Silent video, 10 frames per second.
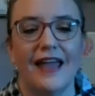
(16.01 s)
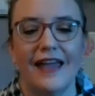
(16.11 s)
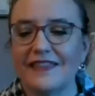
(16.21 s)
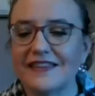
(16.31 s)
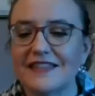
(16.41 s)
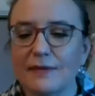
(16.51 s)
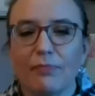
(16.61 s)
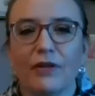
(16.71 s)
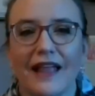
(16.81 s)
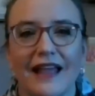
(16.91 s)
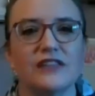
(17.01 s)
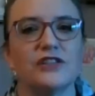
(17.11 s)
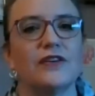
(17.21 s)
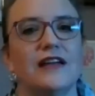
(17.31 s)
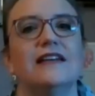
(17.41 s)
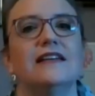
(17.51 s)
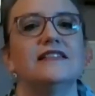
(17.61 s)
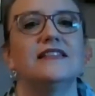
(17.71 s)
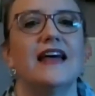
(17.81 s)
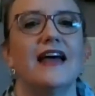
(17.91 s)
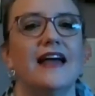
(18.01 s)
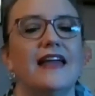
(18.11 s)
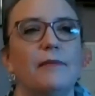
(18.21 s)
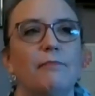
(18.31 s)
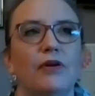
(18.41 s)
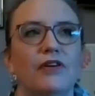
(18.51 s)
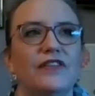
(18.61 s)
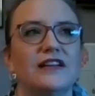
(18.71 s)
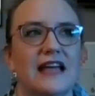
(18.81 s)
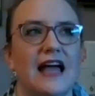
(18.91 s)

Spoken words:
The simple answer is that imperfect